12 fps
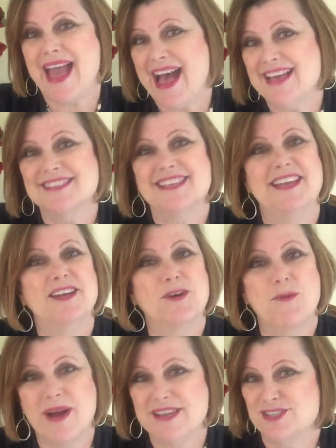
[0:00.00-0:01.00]
asking
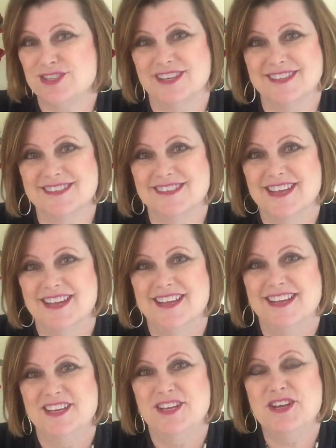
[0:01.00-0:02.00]
questions.
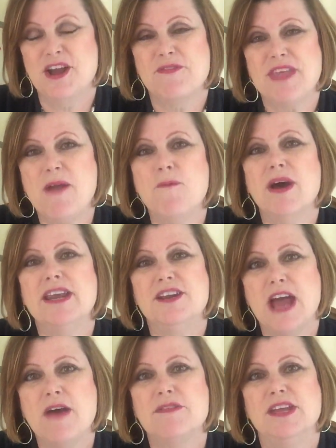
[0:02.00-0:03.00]
You know, they want to
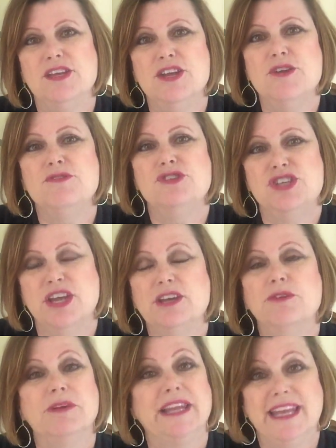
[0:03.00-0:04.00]
know that you
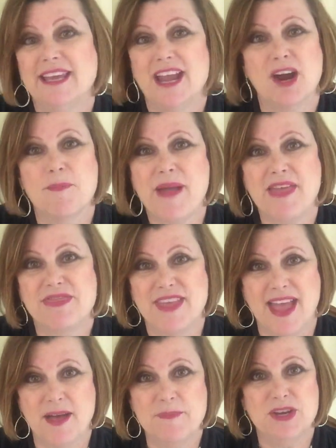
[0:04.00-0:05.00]
genuinely care about
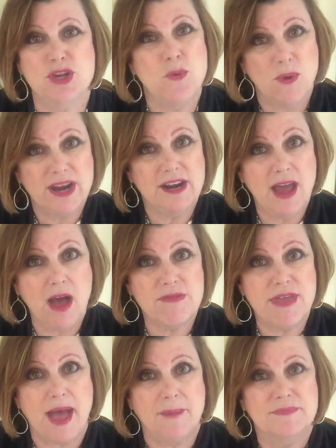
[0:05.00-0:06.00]
them and you want to
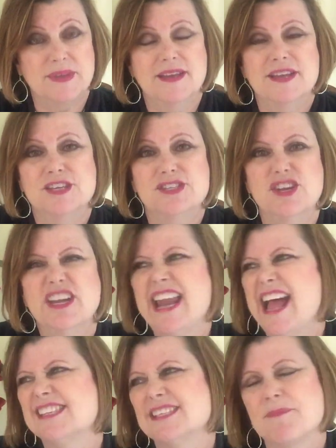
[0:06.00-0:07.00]
know them. So you can
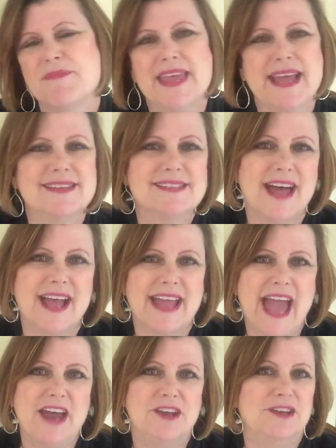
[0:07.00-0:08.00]
ask them things like,
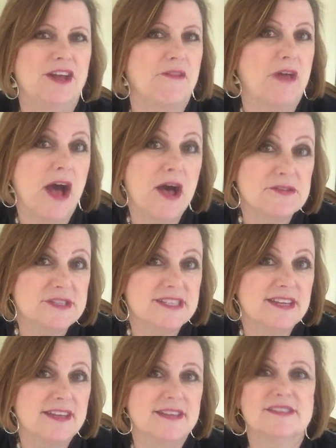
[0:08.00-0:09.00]
how do you know the
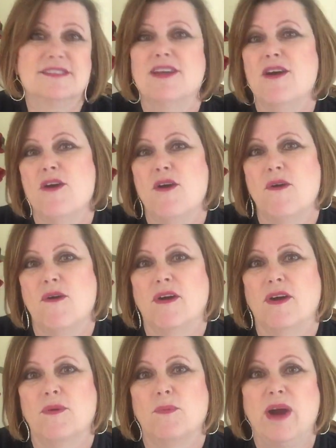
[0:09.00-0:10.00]
hostess?
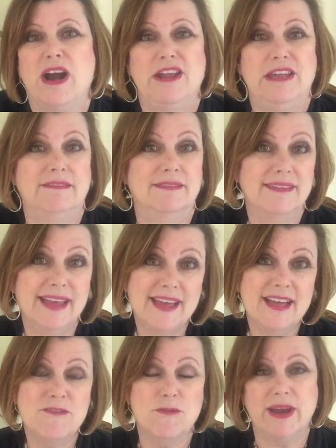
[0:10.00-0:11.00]
Or where do you
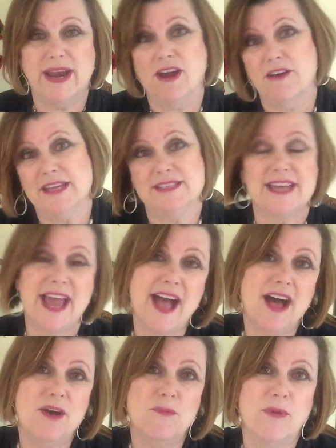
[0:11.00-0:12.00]
live? What area of
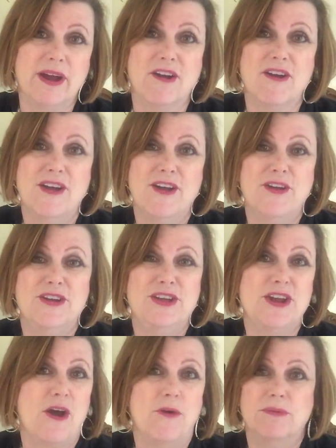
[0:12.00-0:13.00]
town? Where, you
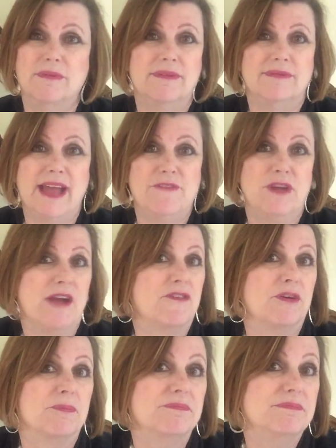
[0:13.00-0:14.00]
know, have you
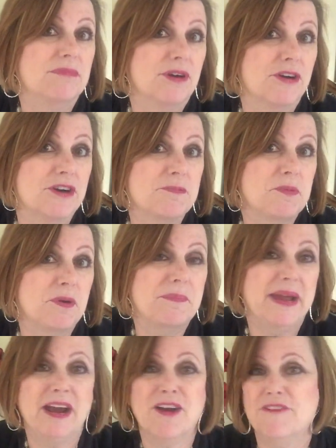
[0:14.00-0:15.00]
ever heard of
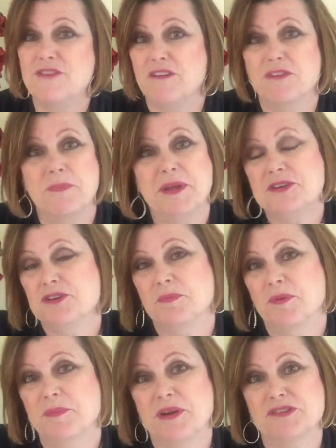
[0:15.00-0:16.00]
Premier? Have you ever been to a
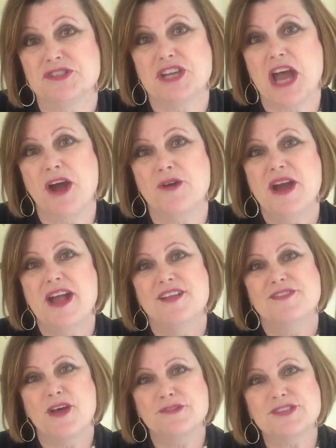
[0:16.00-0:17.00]
Premier show?
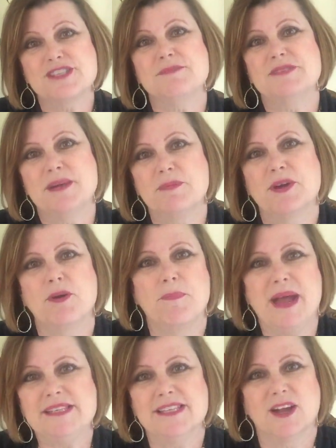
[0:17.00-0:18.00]
Those are some typical
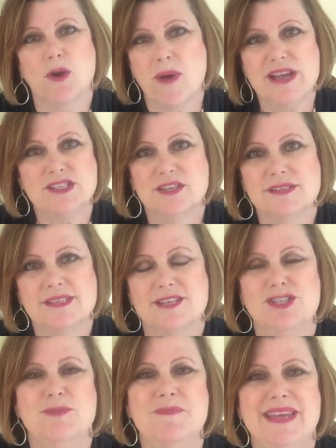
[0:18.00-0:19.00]
basic questions
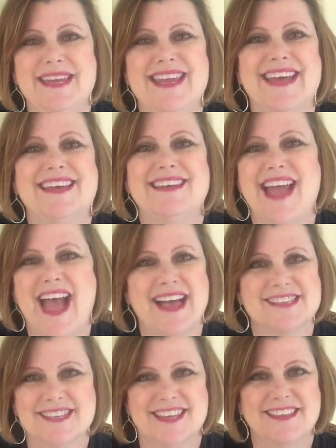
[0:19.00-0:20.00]
that you begin
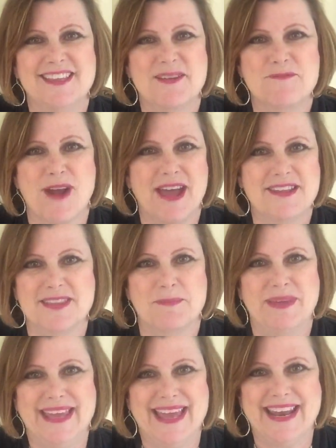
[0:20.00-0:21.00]
asking them right at the
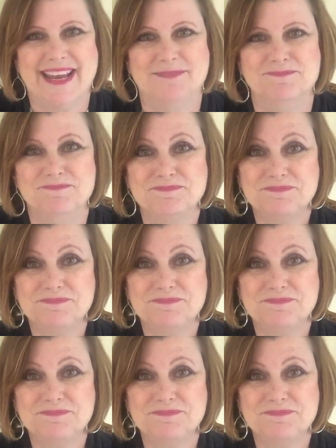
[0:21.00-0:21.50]
beginning.